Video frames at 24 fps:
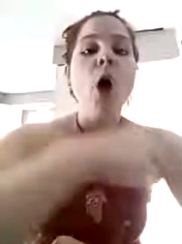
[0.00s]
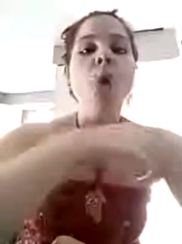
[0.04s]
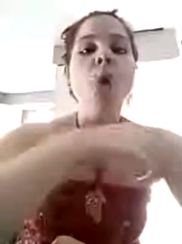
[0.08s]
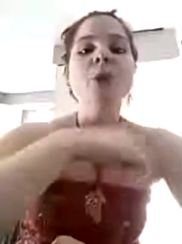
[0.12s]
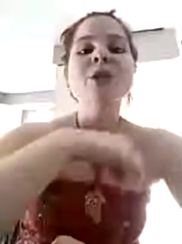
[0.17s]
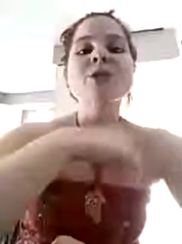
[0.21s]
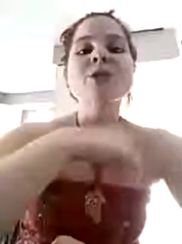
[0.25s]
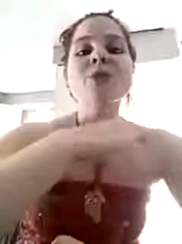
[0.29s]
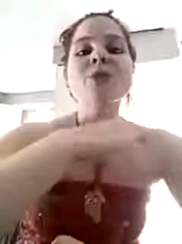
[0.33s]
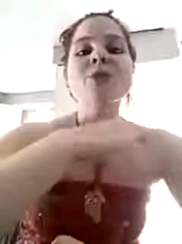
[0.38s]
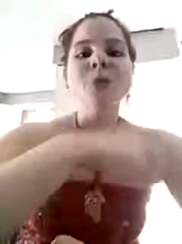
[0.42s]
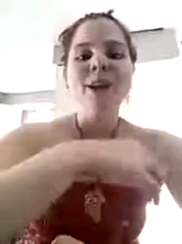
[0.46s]

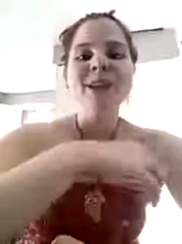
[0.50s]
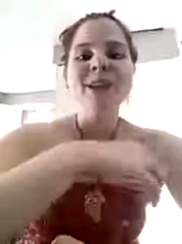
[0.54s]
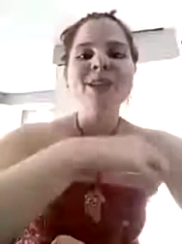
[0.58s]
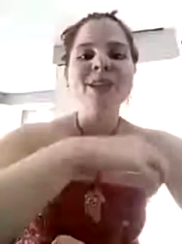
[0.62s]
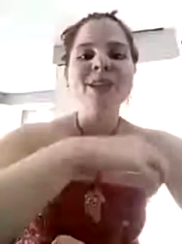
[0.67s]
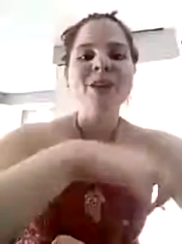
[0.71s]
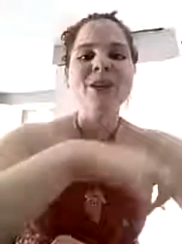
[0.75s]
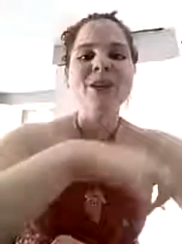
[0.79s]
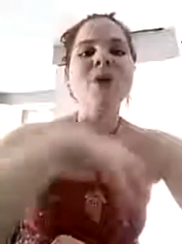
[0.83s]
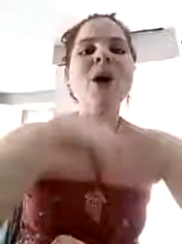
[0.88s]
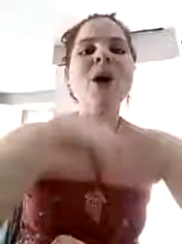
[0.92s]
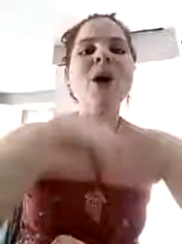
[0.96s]
We
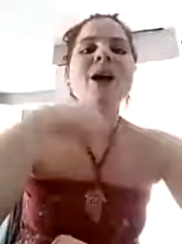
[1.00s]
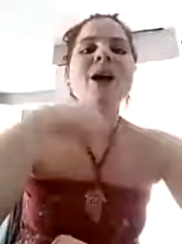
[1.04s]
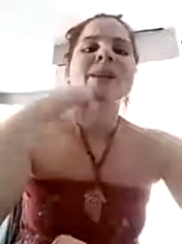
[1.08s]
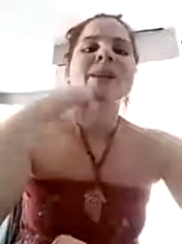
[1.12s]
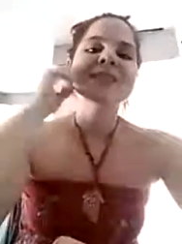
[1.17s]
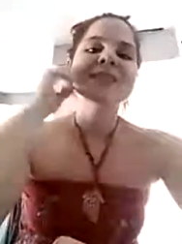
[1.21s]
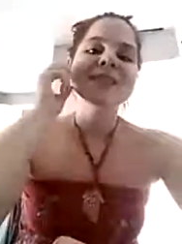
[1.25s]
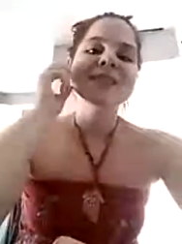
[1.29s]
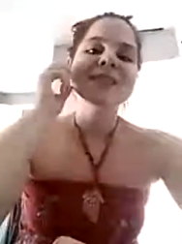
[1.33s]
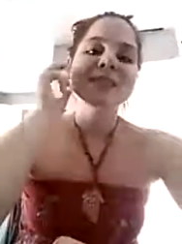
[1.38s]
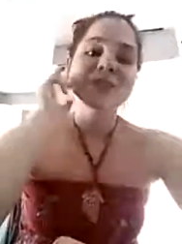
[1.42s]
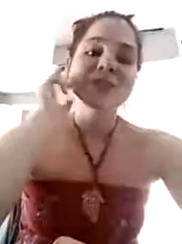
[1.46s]
train you
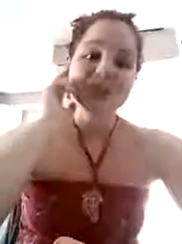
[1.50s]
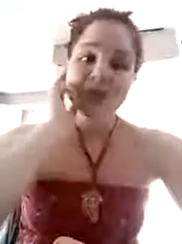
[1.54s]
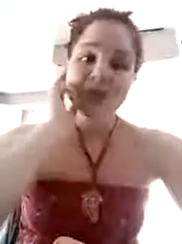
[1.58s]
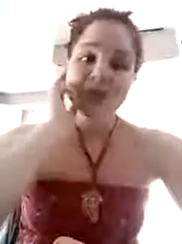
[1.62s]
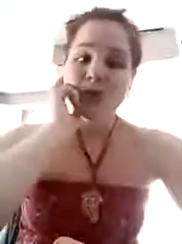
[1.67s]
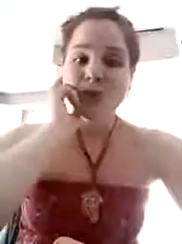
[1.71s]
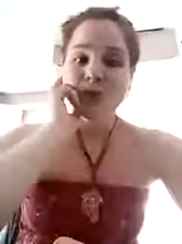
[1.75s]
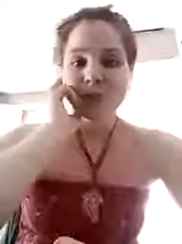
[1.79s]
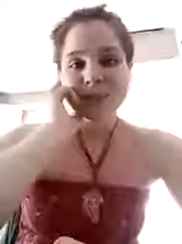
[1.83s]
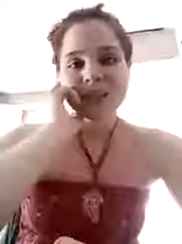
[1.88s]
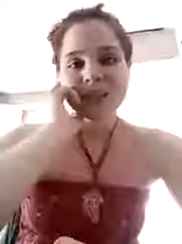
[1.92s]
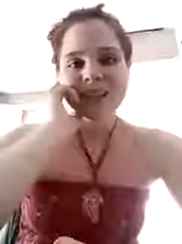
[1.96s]
on the
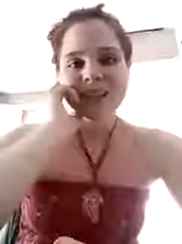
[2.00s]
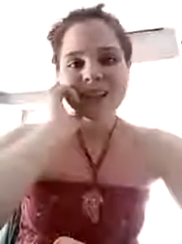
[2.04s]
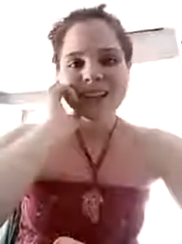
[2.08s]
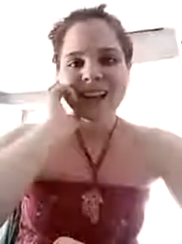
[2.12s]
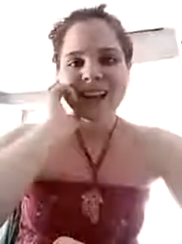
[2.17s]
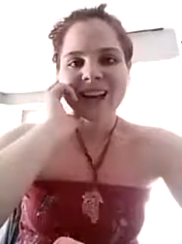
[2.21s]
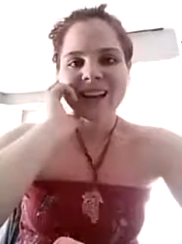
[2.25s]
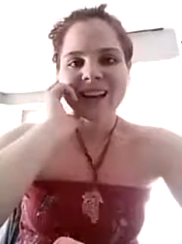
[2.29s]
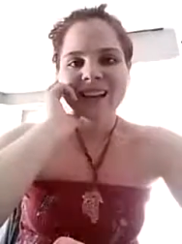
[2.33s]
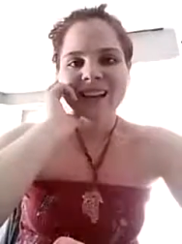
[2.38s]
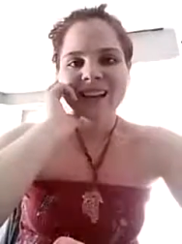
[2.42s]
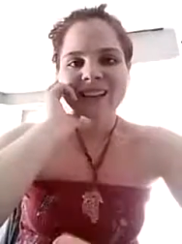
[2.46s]
social
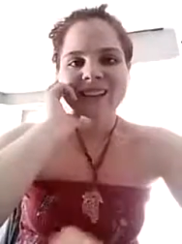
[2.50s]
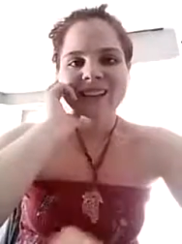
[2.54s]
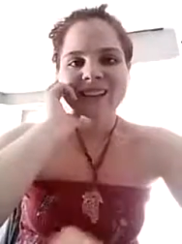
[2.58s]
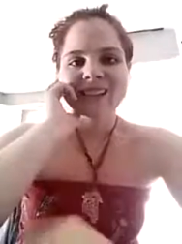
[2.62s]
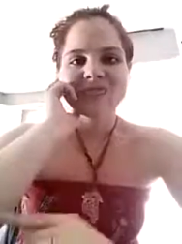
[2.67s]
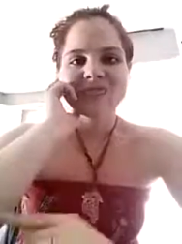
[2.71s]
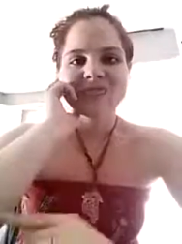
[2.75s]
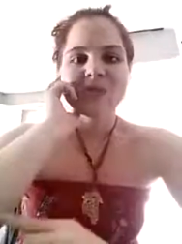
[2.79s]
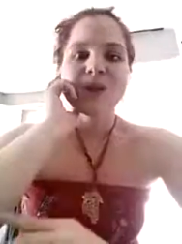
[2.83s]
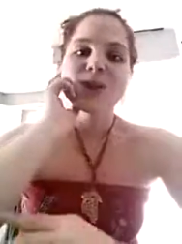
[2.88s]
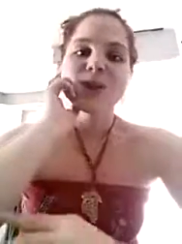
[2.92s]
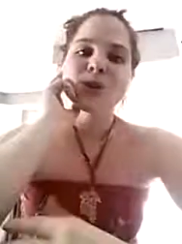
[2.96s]
media
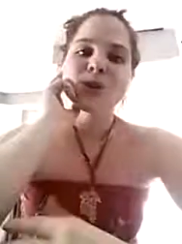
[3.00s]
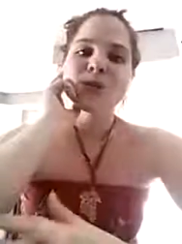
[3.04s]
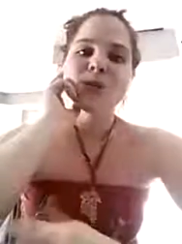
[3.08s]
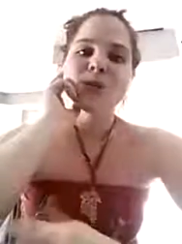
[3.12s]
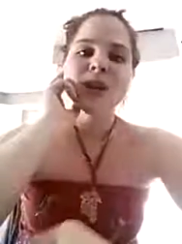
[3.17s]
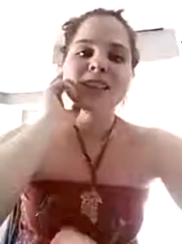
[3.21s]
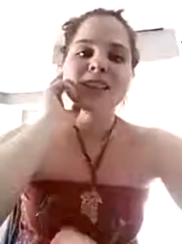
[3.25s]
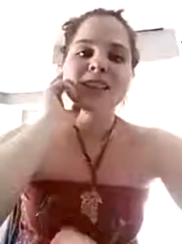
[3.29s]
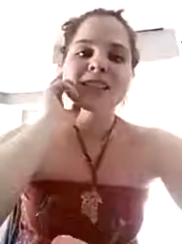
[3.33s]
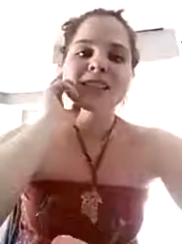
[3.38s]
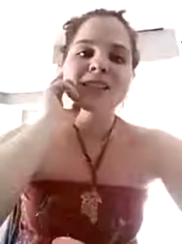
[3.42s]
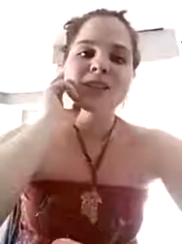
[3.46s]
so that
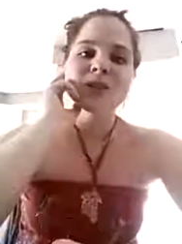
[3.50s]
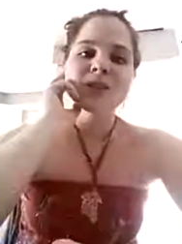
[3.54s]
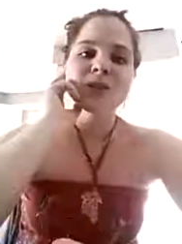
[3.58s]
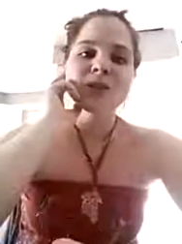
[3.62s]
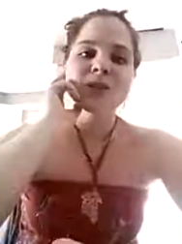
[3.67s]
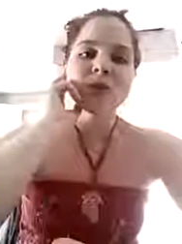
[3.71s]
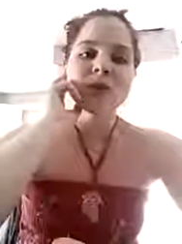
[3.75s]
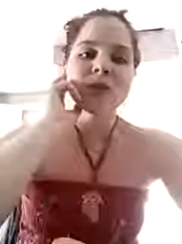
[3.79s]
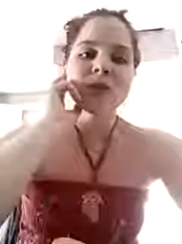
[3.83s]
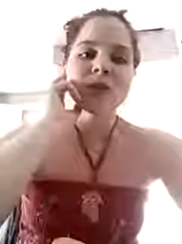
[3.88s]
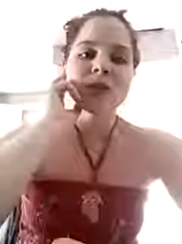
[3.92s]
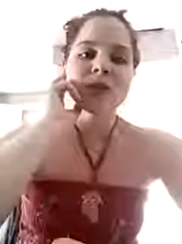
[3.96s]
you get
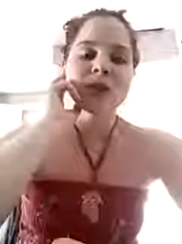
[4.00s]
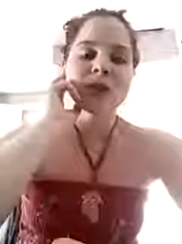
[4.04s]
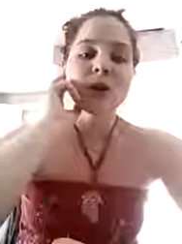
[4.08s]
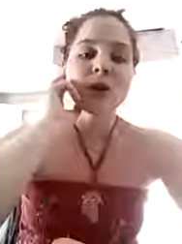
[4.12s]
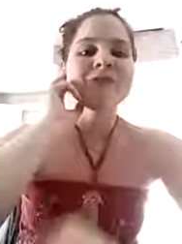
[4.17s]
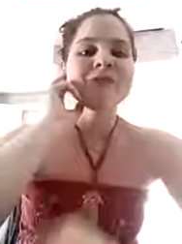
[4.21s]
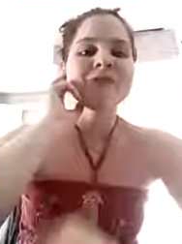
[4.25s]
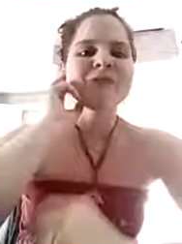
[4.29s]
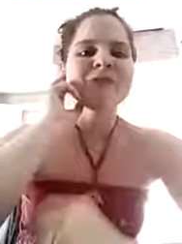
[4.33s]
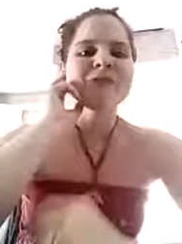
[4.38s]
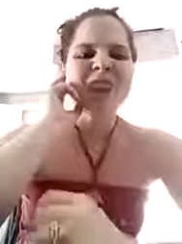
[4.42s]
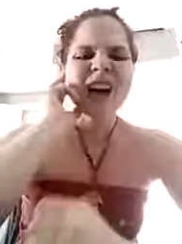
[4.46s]
to,
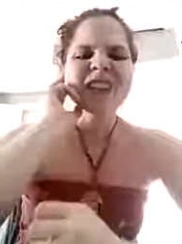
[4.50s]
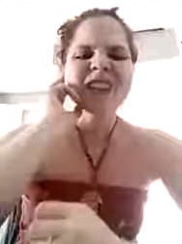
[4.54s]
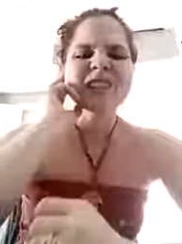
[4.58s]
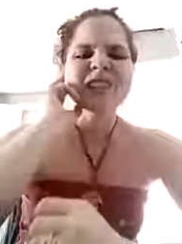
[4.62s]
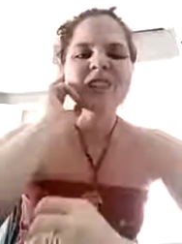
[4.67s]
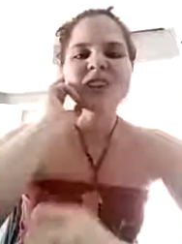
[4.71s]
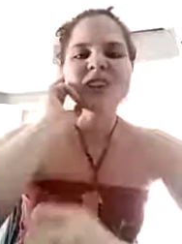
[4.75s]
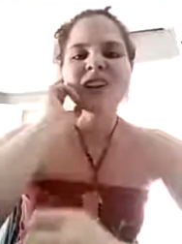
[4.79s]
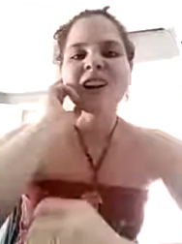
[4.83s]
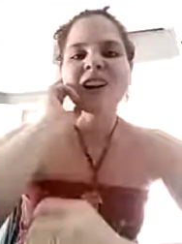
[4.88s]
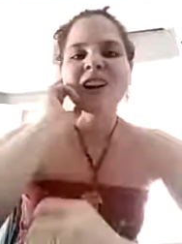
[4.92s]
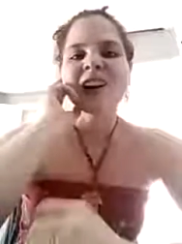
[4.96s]

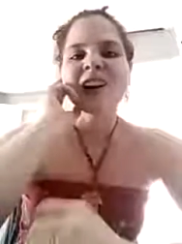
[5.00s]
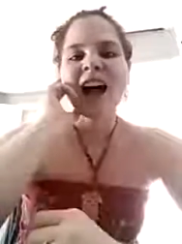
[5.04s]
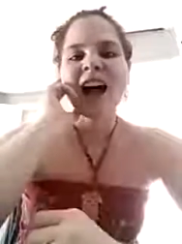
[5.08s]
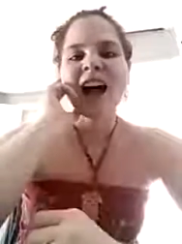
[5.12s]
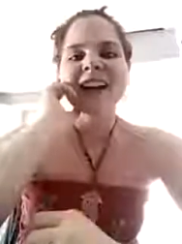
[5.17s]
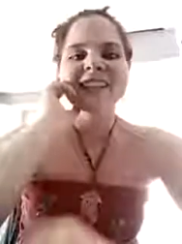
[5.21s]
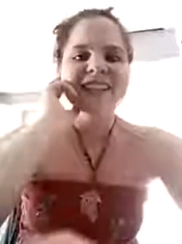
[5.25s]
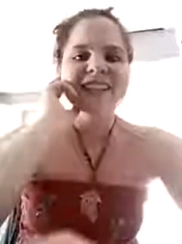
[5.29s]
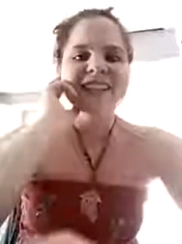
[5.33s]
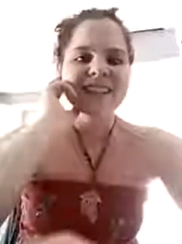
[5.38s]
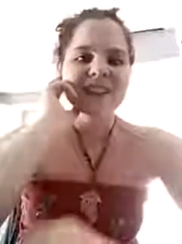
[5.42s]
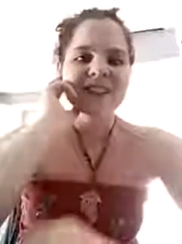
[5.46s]
find your
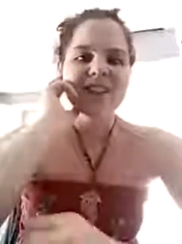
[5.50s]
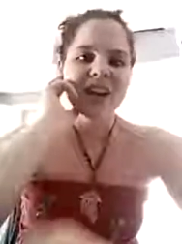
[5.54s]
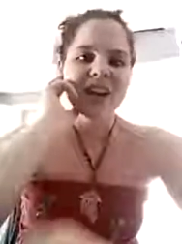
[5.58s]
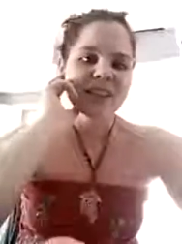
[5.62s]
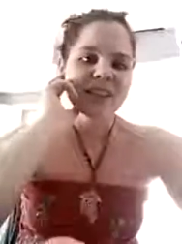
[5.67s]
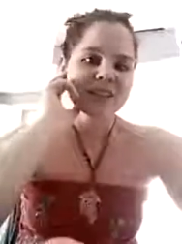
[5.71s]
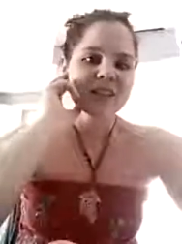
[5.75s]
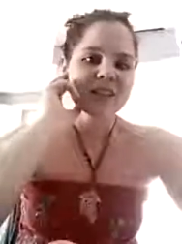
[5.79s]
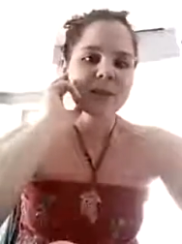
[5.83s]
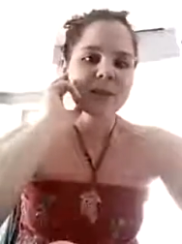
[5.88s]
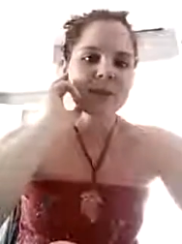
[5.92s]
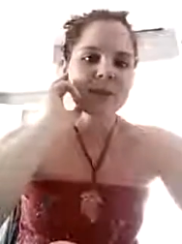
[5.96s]
ideal
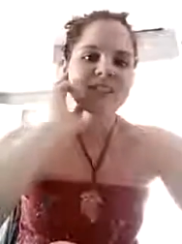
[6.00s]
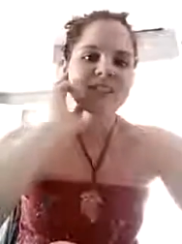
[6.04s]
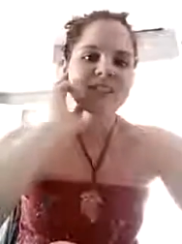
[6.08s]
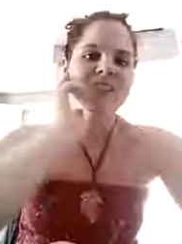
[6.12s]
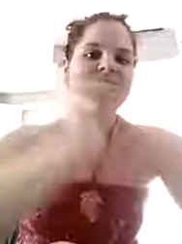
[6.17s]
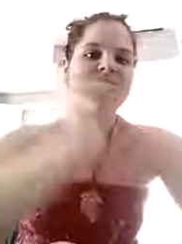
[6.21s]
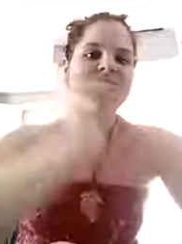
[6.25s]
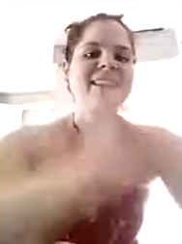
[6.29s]
customers.